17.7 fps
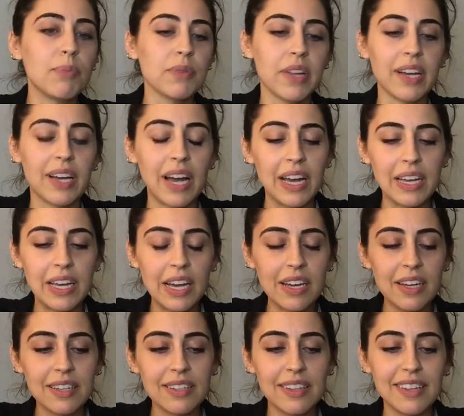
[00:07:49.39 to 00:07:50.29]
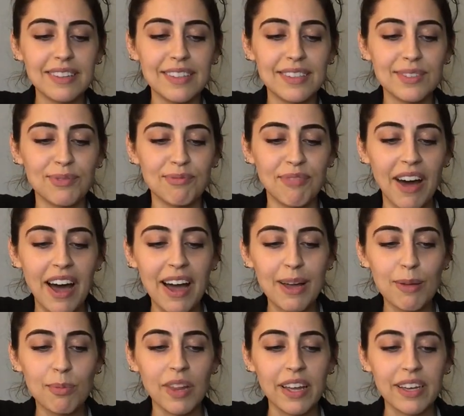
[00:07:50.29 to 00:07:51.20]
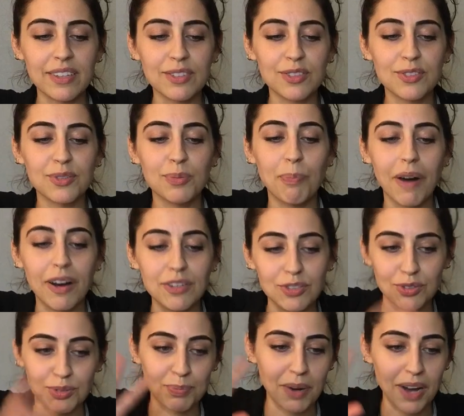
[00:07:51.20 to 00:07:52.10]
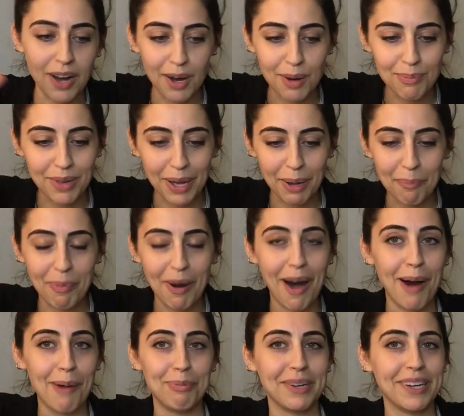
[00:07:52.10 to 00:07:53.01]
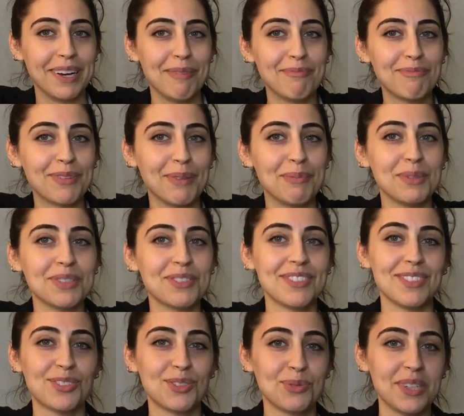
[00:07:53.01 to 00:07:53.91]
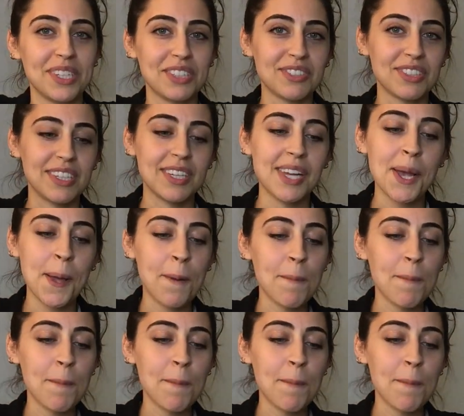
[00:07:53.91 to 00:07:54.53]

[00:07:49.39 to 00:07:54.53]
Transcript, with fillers: Like I get this vibe like SpongeBob, like popping up from his situation.